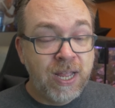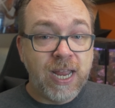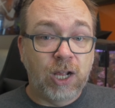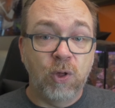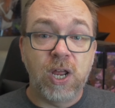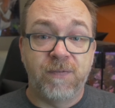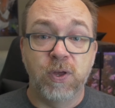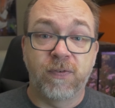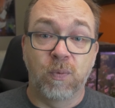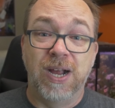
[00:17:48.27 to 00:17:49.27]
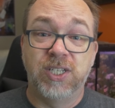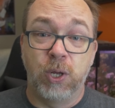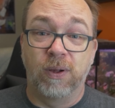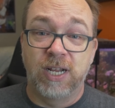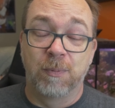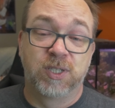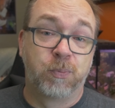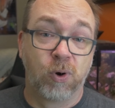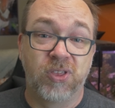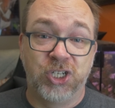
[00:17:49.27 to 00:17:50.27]
including a few different ways that you can help
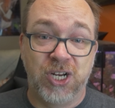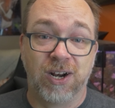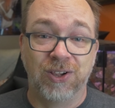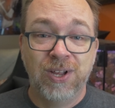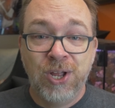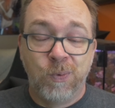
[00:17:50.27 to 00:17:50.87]
support the channel,